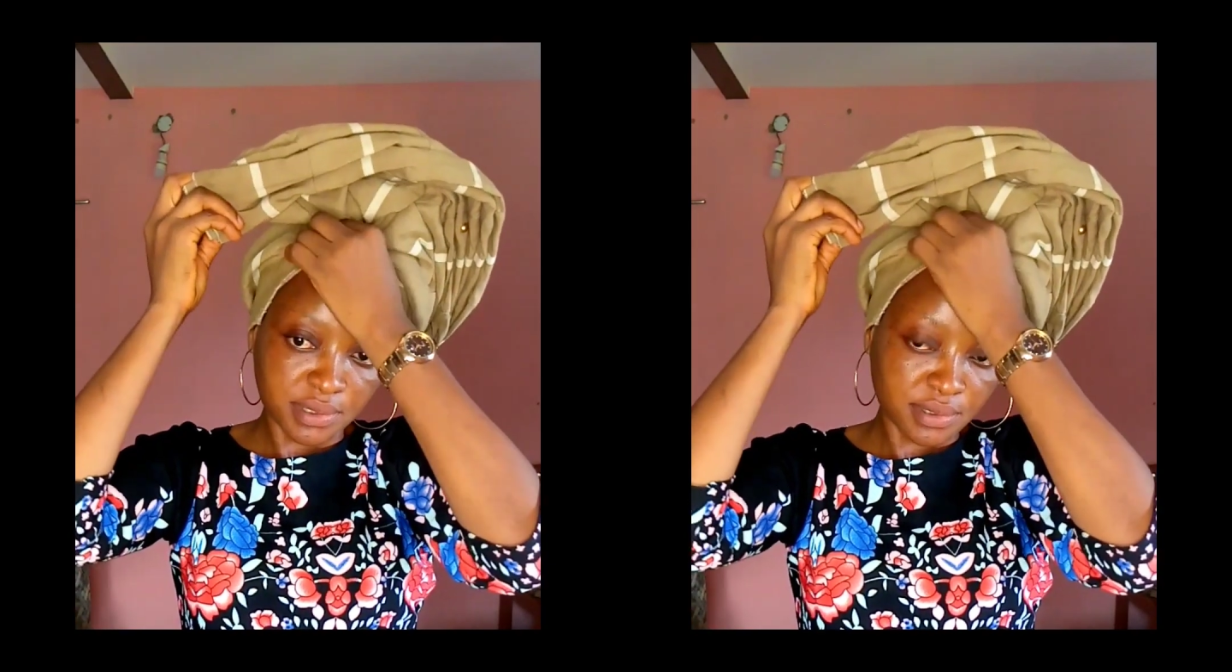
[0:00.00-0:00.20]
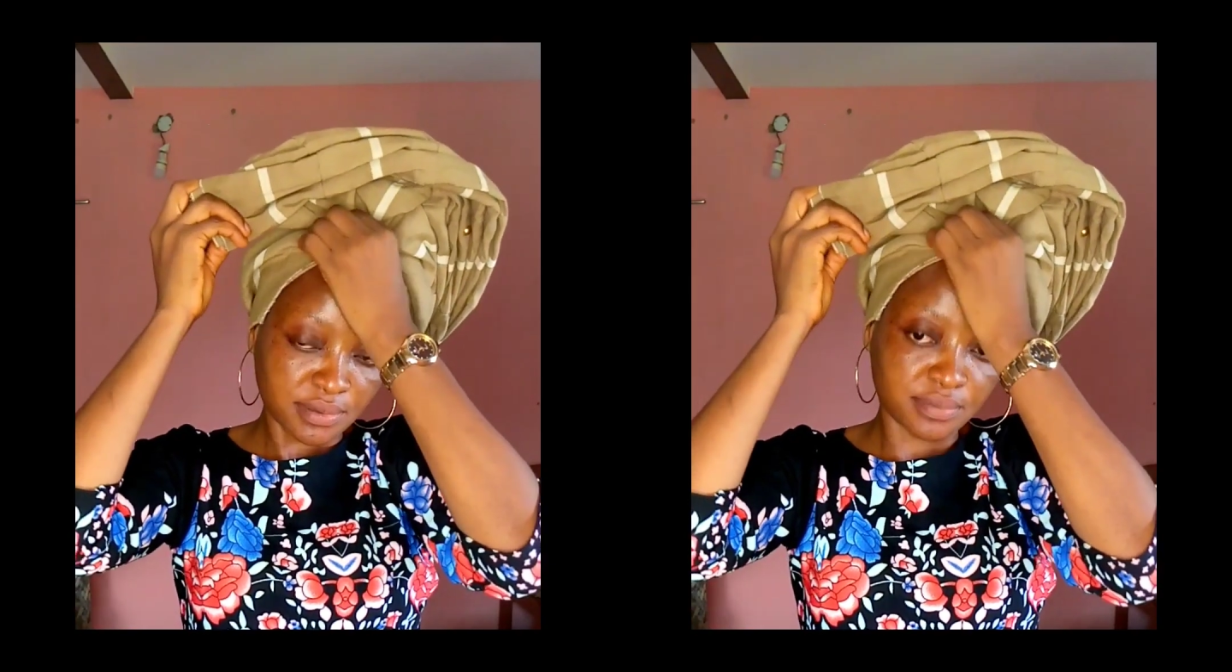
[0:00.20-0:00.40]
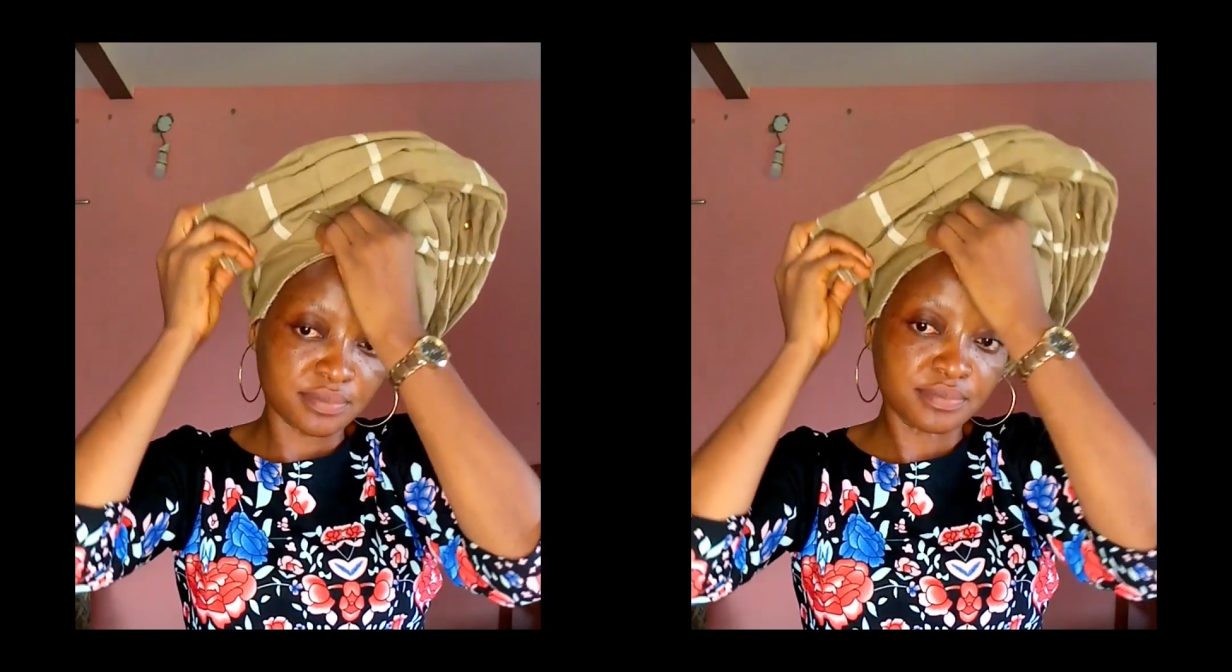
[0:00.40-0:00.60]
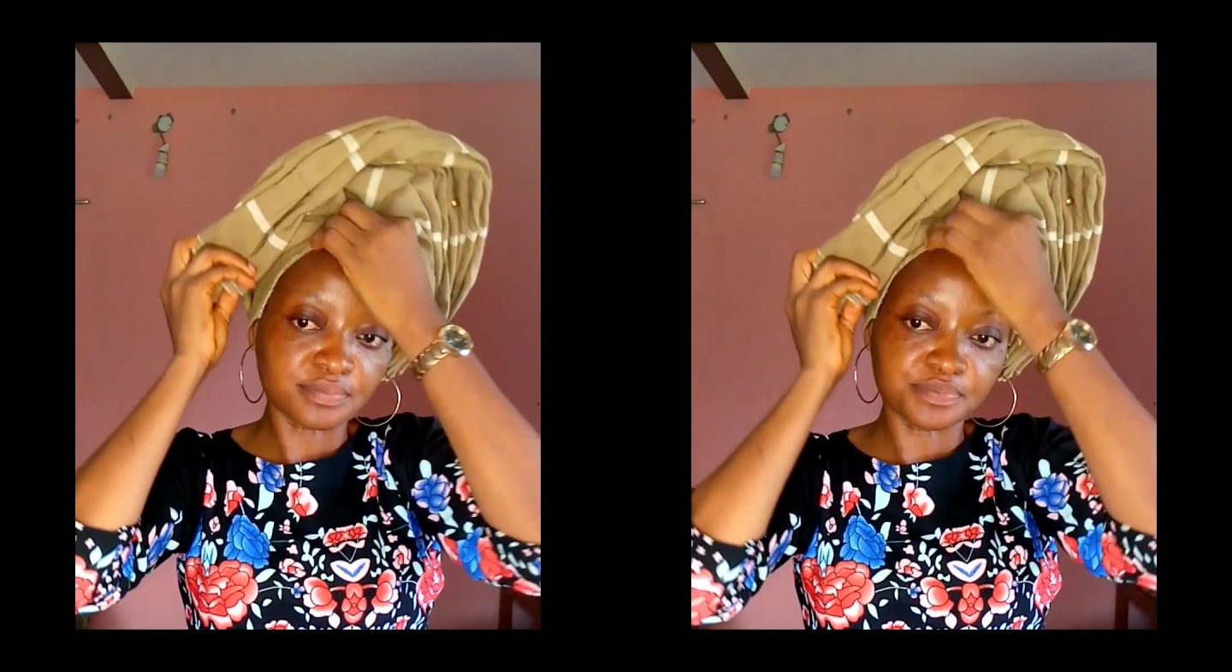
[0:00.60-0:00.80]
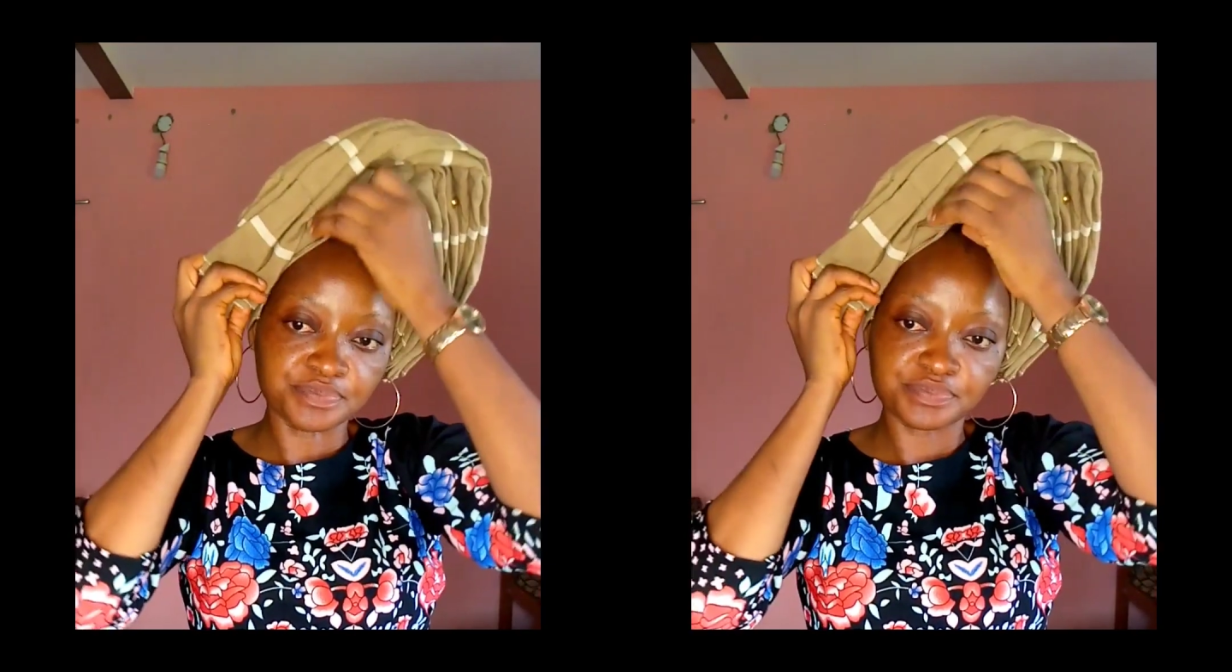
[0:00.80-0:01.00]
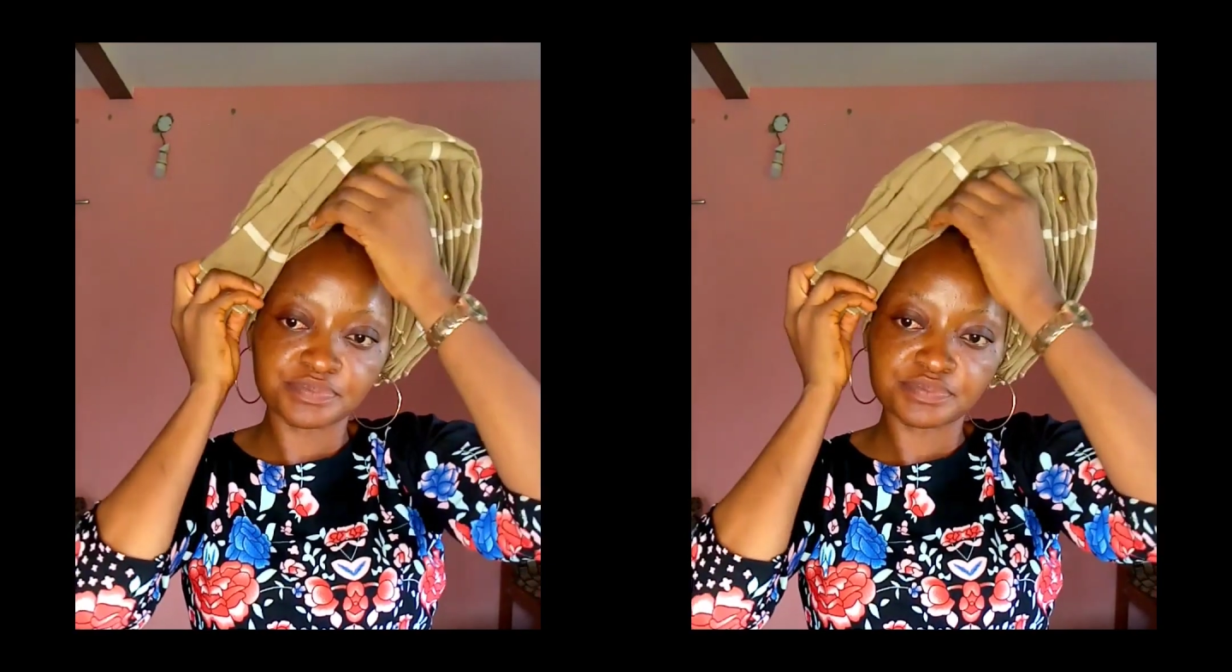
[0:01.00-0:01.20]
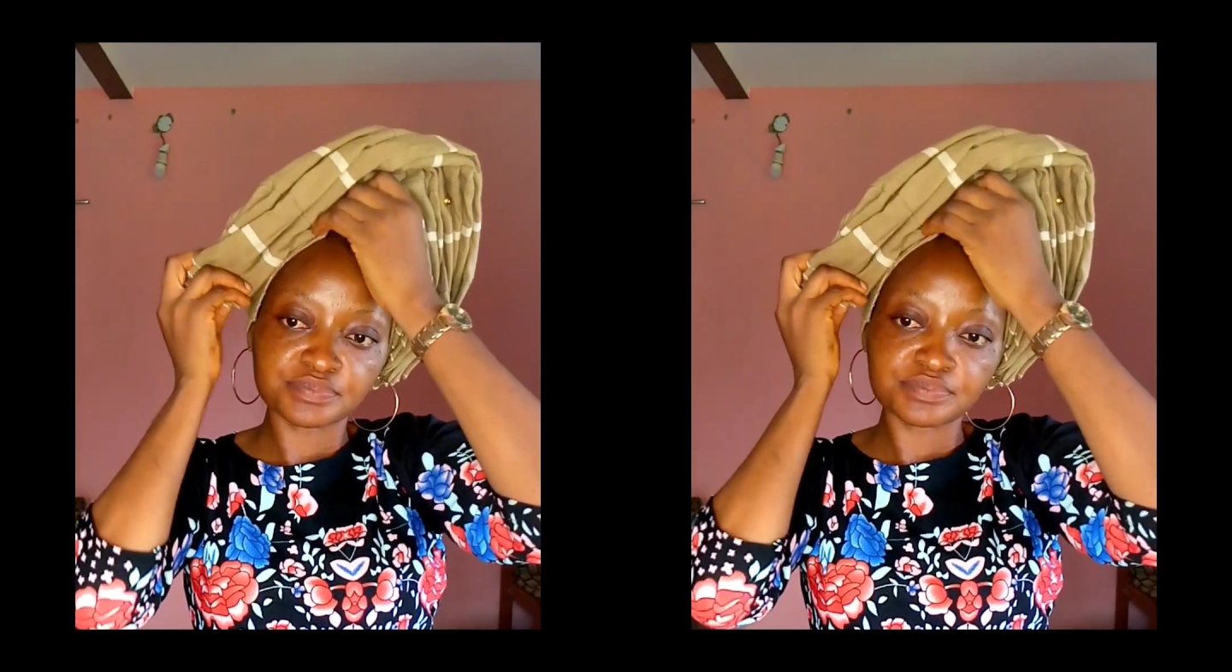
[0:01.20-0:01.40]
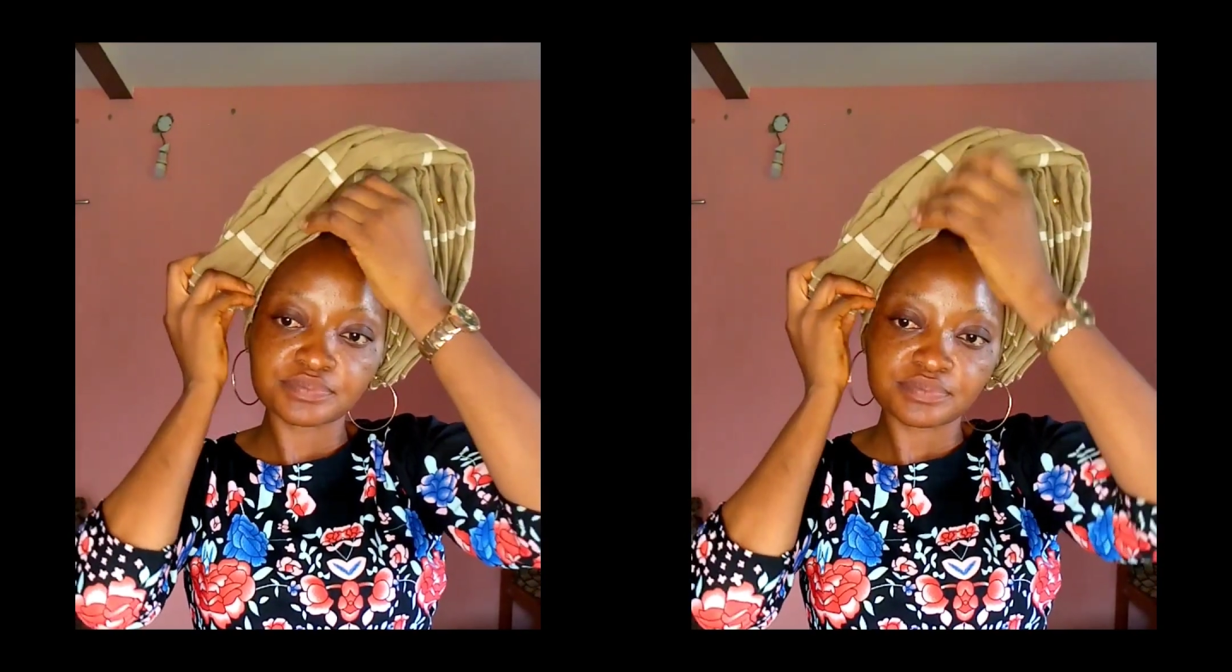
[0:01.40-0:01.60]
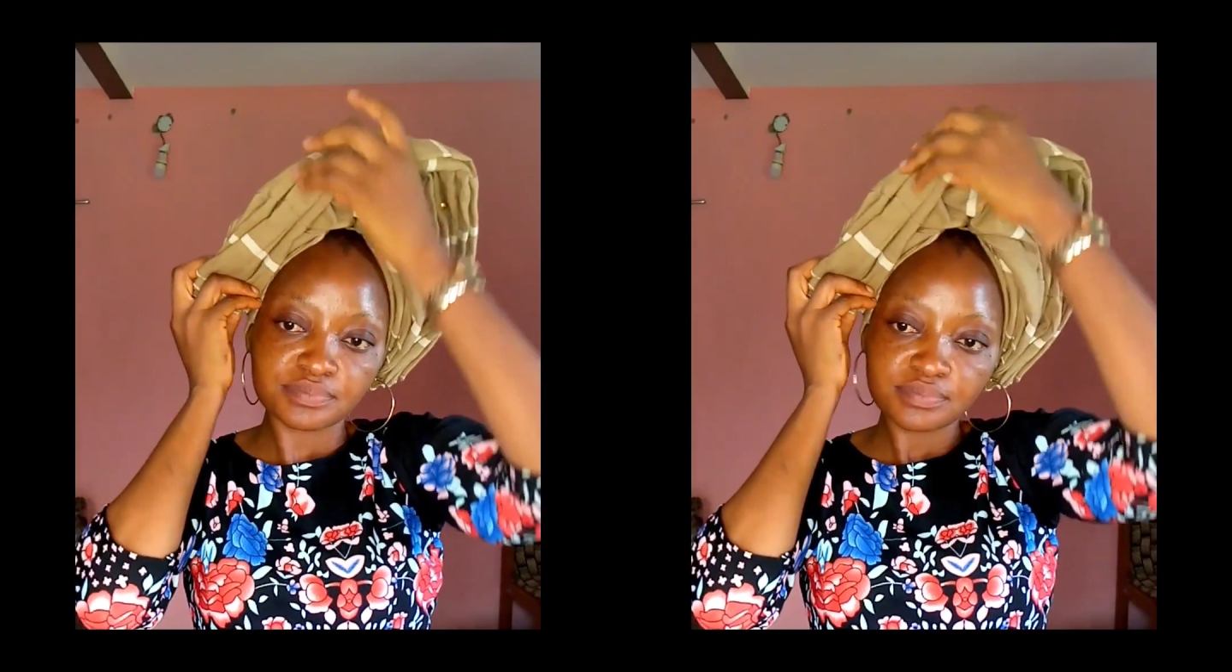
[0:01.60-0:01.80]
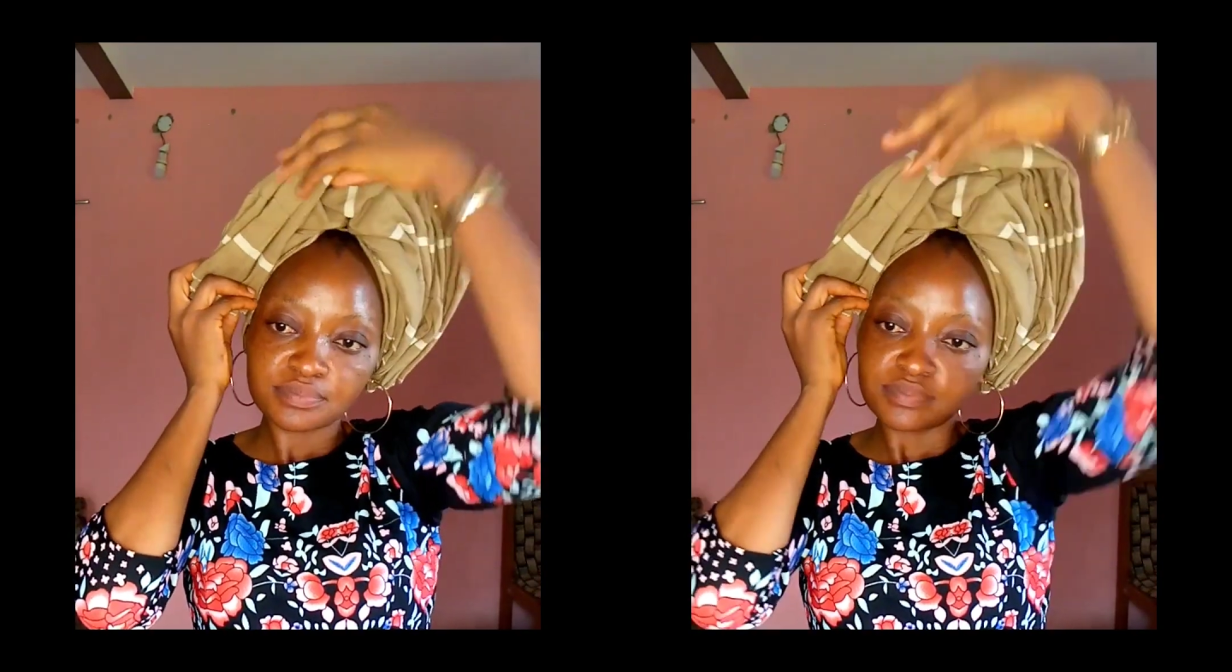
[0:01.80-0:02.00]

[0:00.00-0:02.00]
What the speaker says: do the same thing to this place,